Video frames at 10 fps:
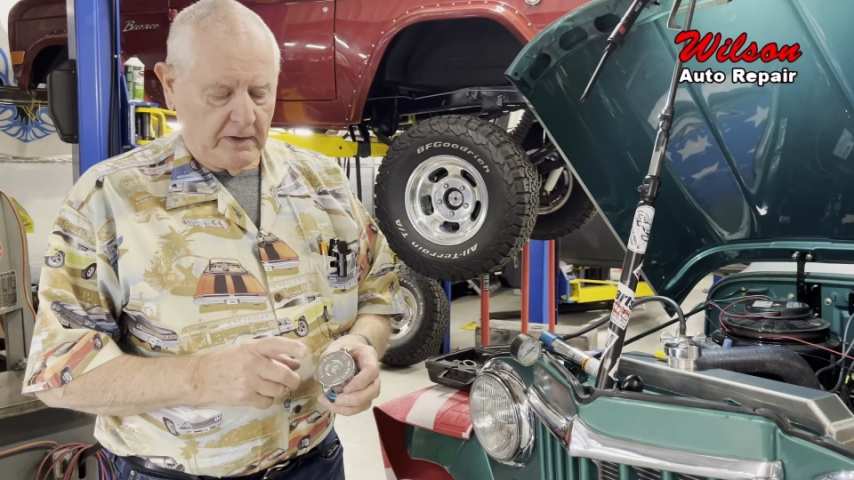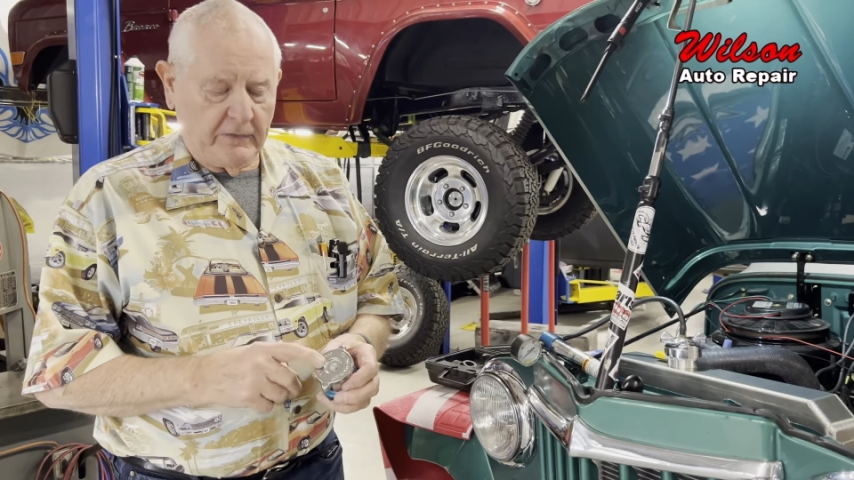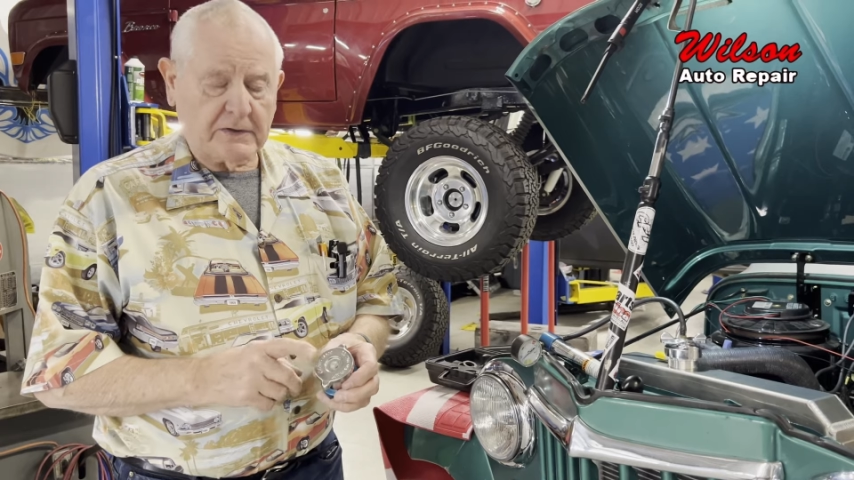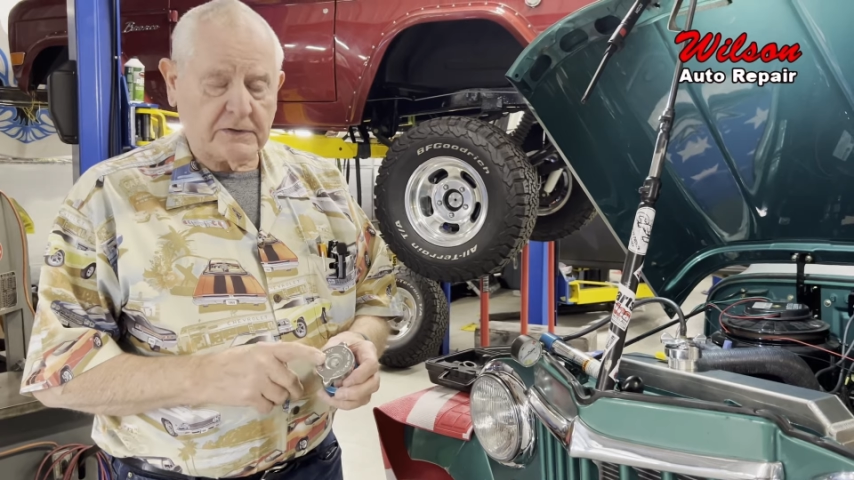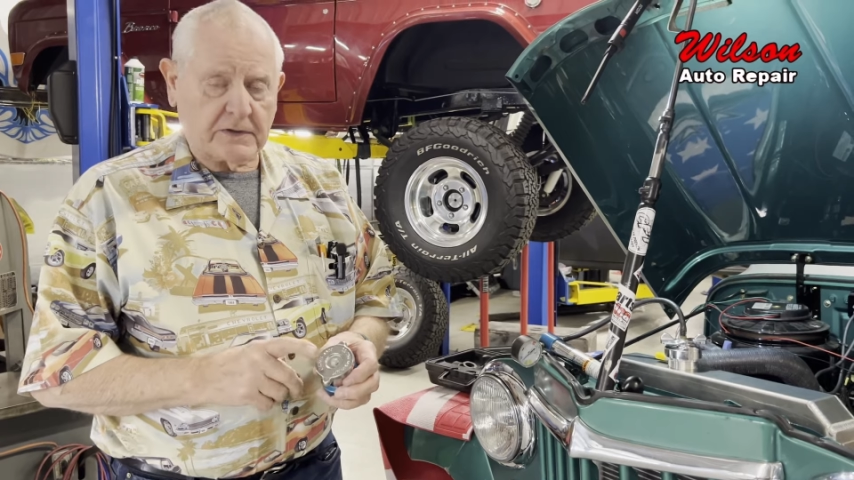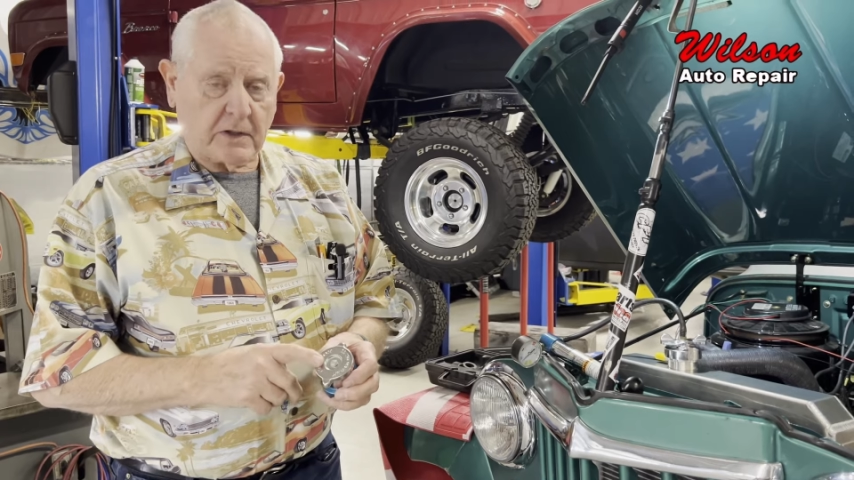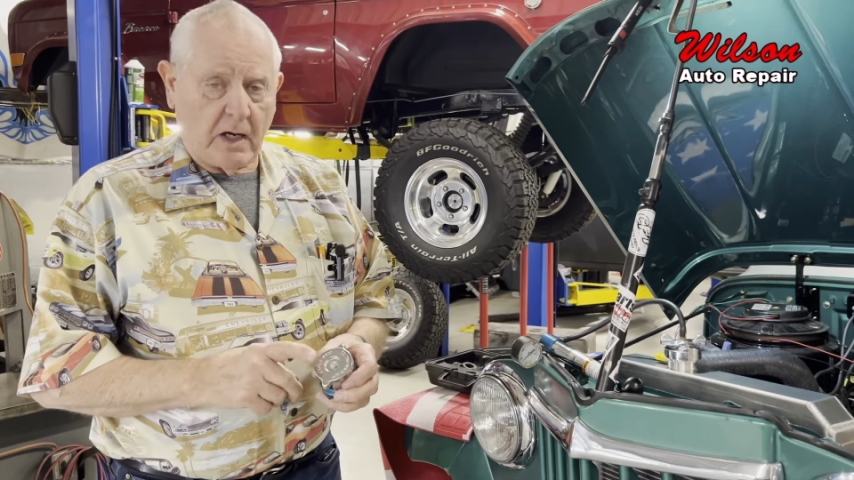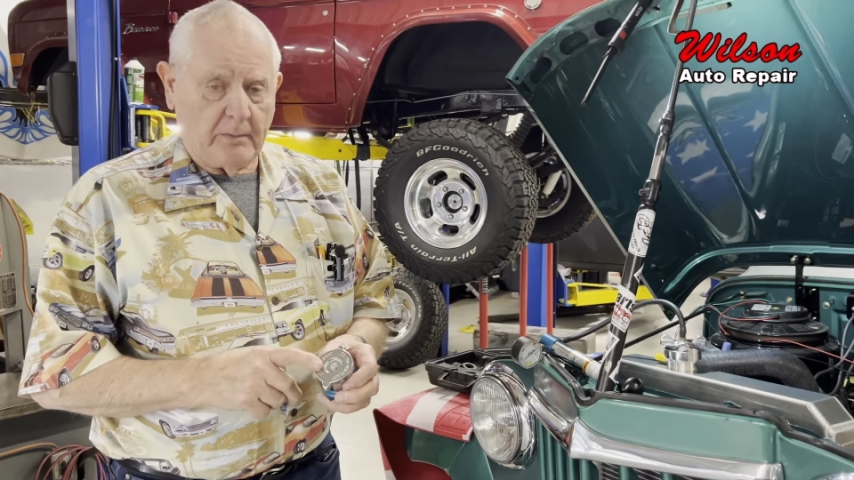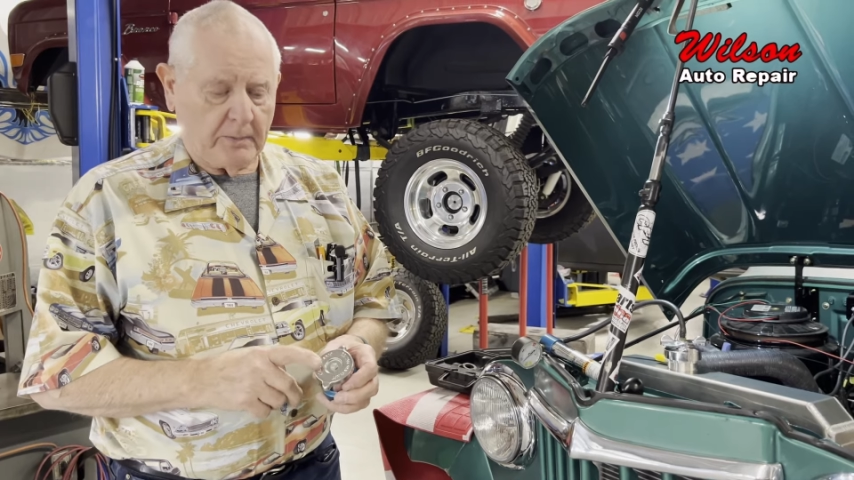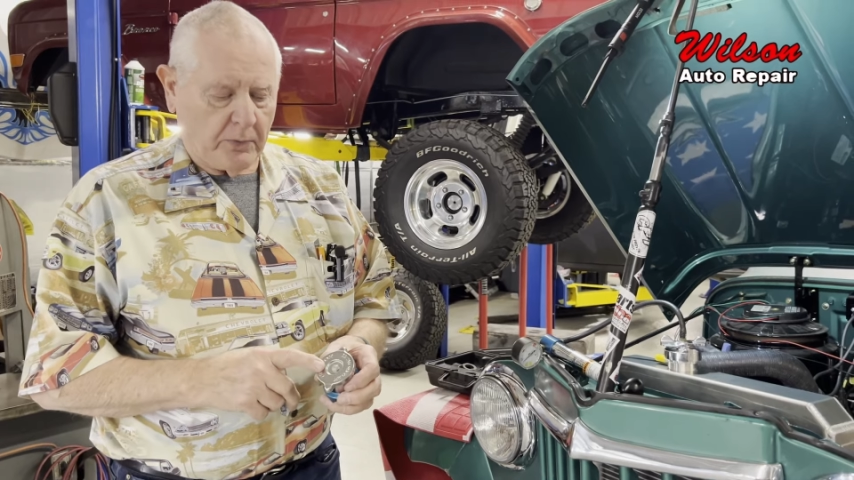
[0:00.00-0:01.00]
Now, this is a
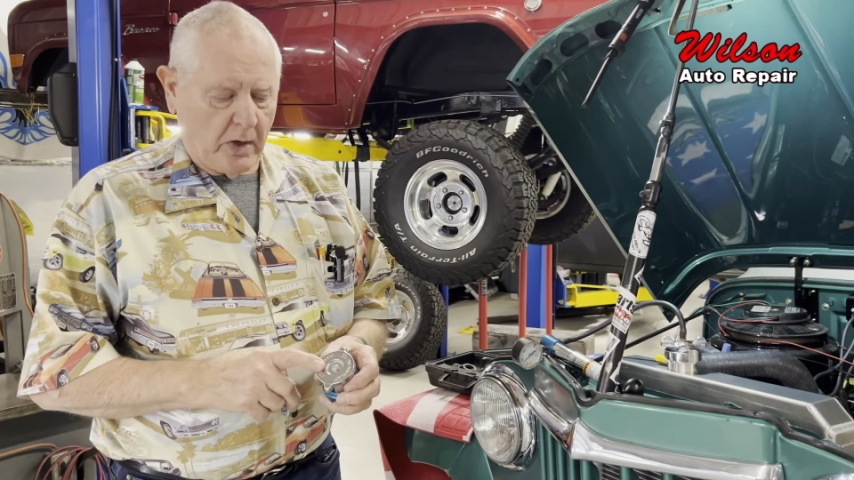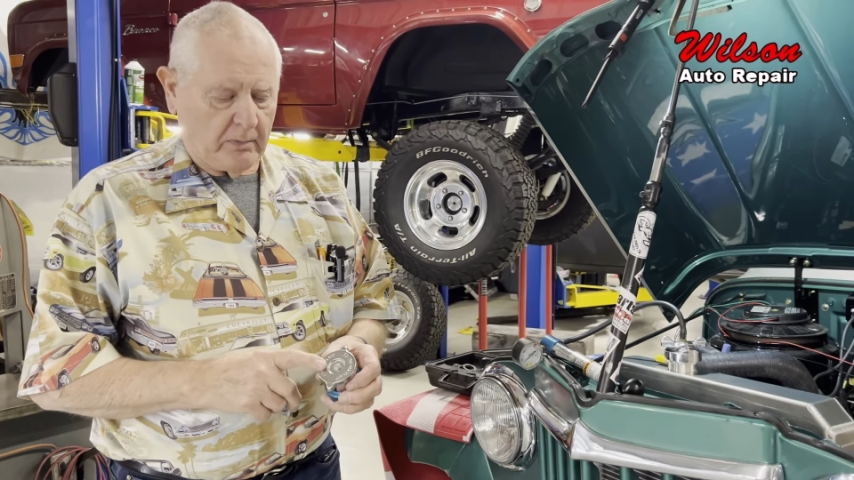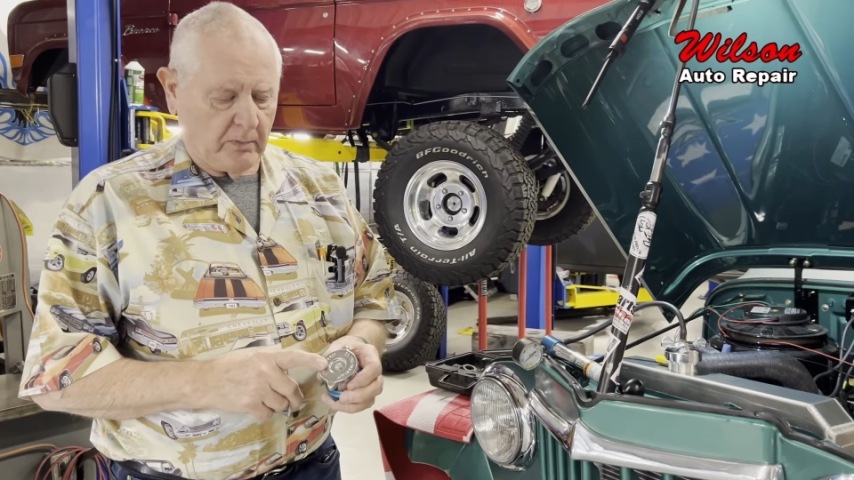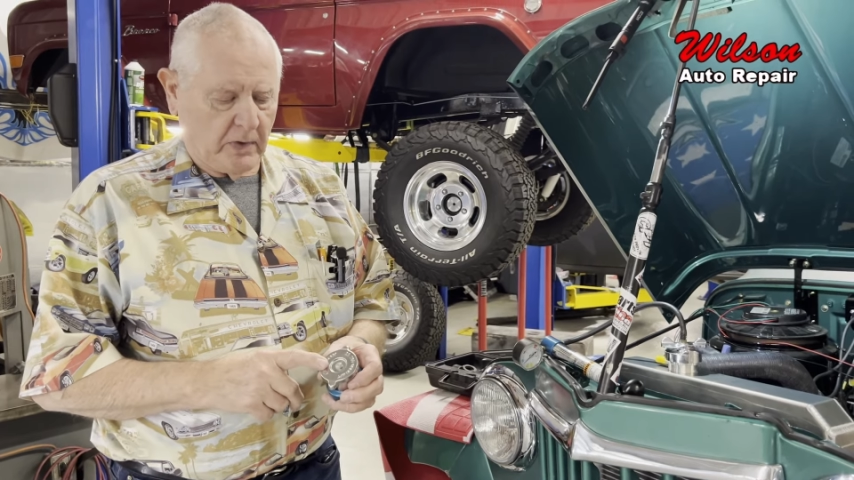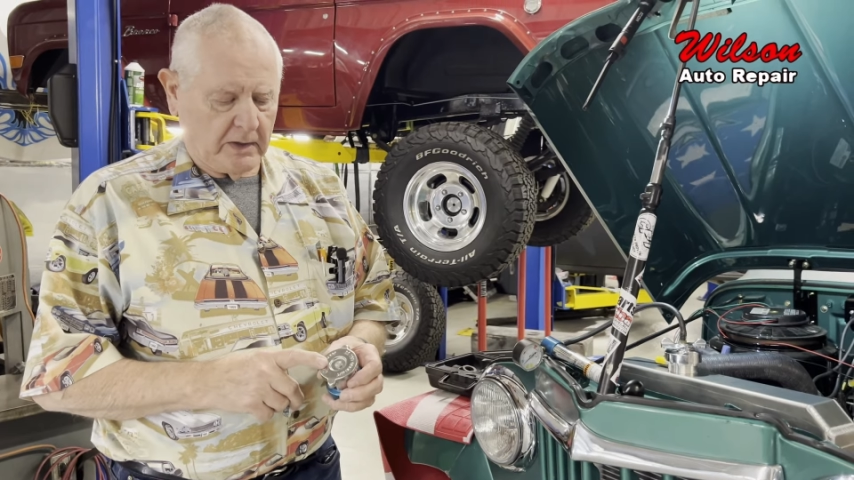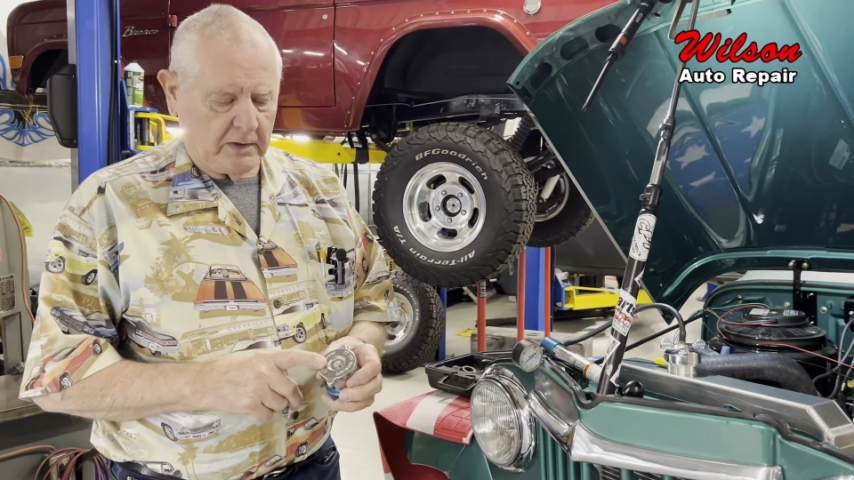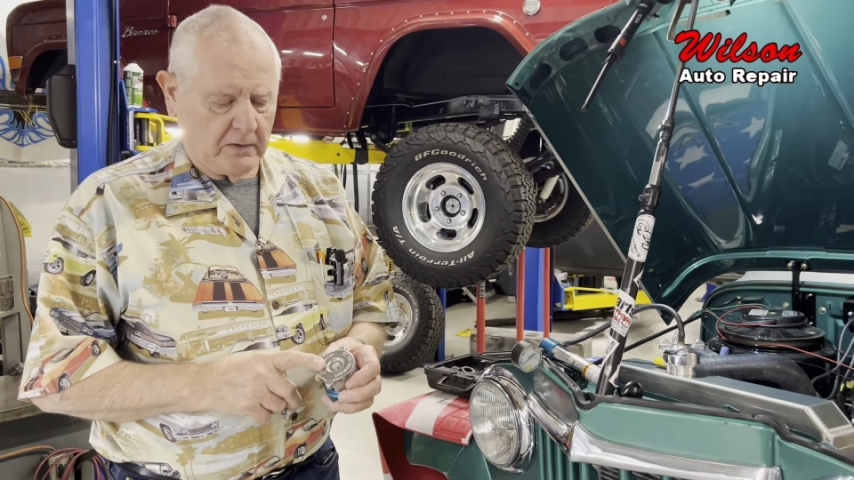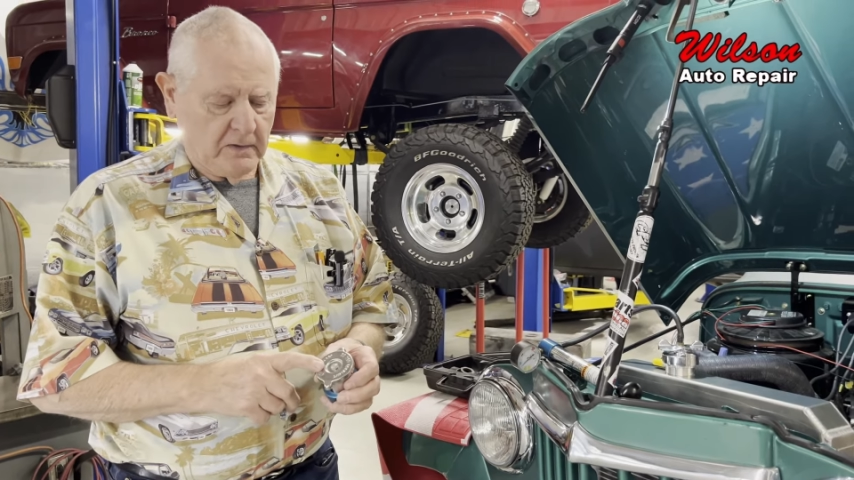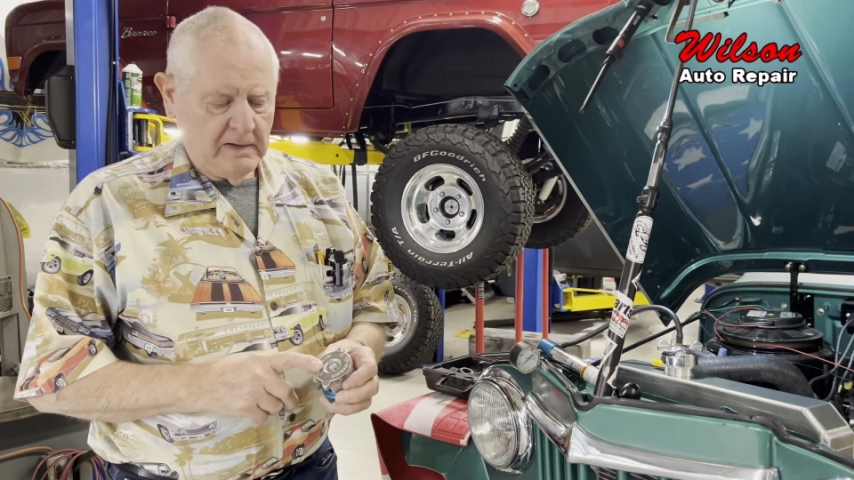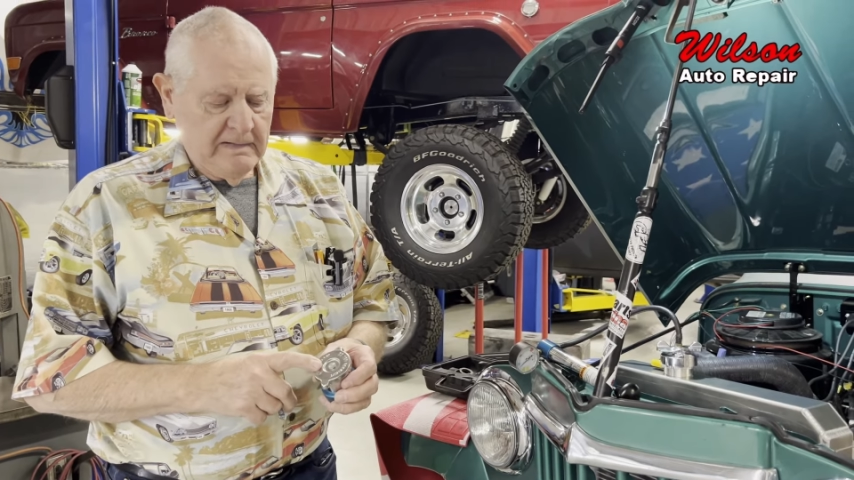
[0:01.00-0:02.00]
common problem right here.